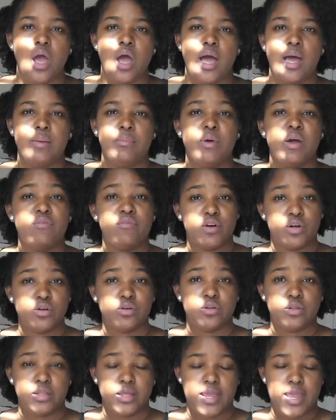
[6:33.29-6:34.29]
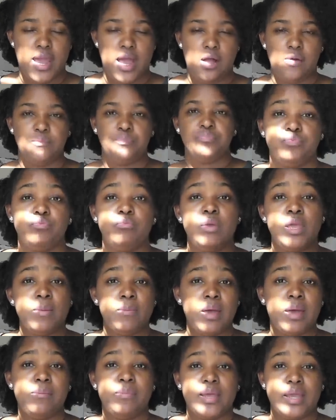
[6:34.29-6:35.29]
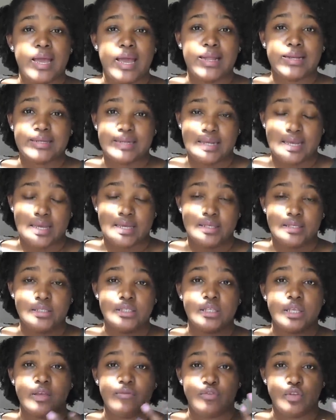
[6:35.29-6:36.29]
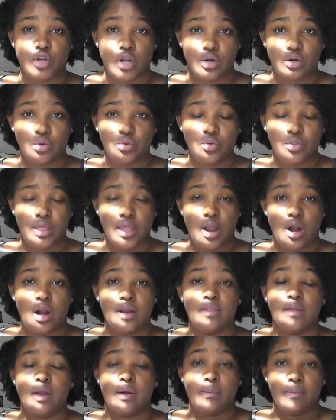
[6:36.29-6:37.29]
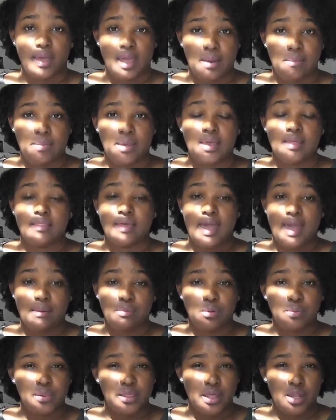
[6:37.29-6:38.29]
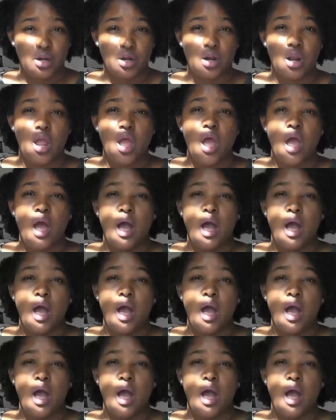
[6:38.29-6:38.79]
um, a vertical layout me and my big ideas if you don't know who they are they are Mambi, the happy planner